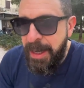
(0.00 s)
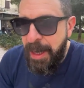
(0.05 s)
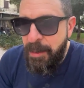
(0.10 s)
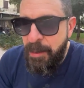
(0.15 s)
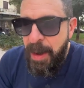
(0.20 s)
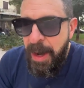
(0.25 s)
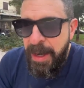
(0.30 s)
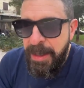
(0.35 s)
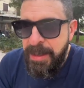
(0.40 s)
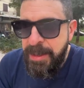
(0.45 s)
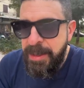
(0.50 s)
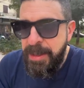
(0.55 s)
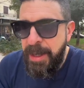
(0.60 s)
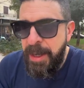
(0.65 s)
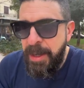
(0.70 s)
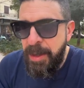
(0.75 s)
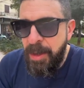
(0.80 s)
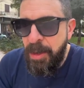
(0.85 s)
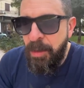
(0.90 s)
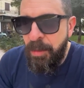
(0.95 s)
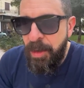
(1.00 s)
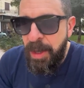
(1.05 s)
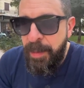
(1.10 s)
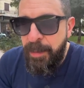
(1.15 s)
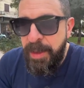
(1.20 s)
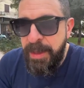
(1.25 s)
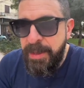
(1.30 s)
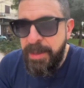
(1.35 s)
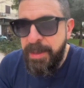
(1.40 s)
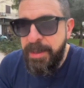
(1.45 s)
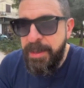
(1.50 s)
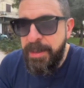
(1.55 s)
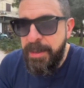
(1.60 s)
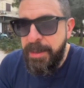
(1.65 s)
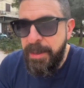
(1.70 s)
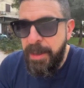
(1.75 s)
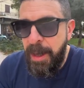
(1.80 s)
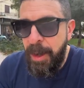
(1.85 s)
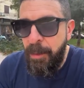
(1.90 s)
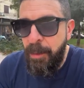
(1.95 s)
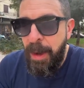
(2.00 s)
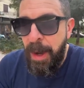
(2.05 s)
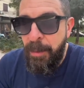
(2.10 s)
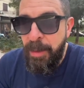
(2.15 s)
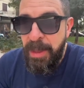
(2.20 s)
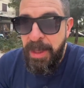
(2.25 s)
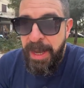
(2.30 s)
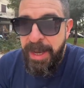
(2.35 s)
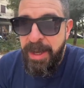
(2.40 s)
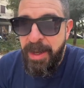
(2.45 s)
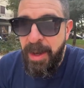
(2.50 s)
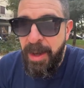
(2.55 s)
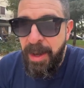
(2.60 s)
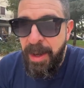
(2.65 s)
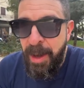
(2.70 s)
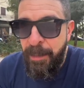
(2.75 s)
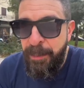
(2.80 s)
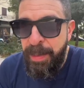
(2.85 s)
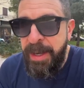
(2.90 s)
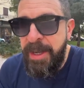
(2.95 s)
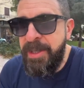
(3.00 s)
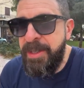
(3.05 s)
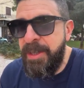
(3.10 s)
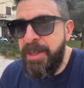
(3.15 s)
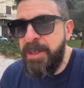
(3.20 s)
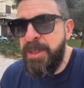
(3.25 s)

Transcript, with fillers: I want an agreement. I, I would like a, a peace and a